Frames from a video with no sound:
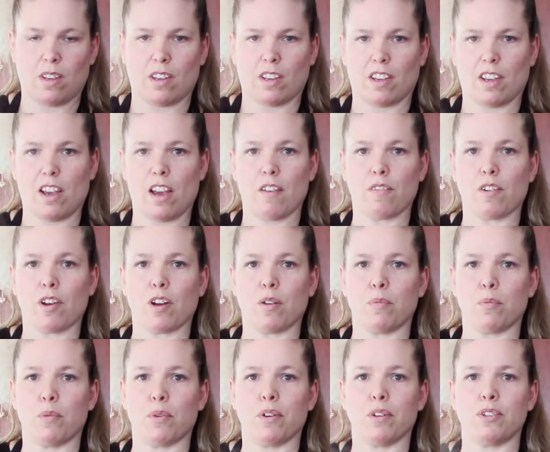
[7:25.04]
Okay, I've got a
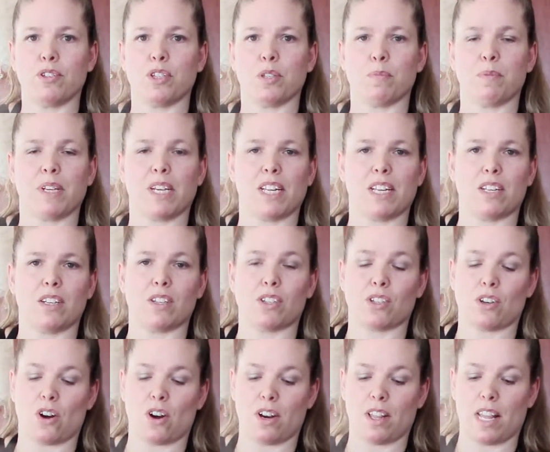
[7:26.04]
boil just beginning to
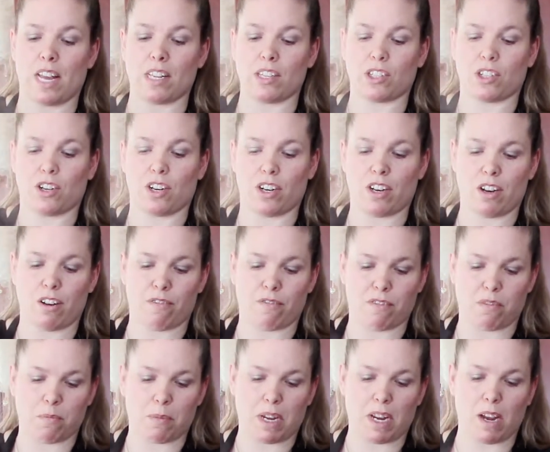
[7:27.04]
start. That's good enough
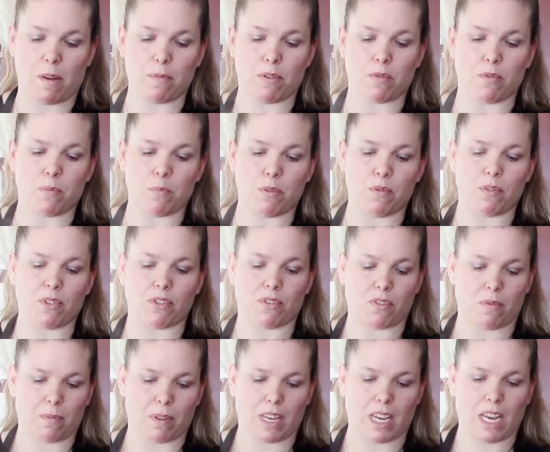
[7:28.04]
for me. I'm going to remove this
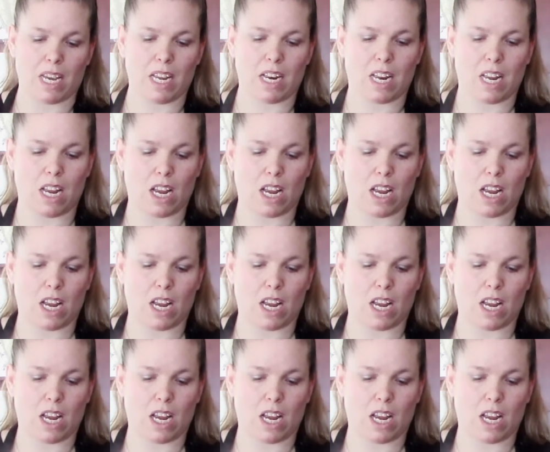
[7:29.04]
from the heat.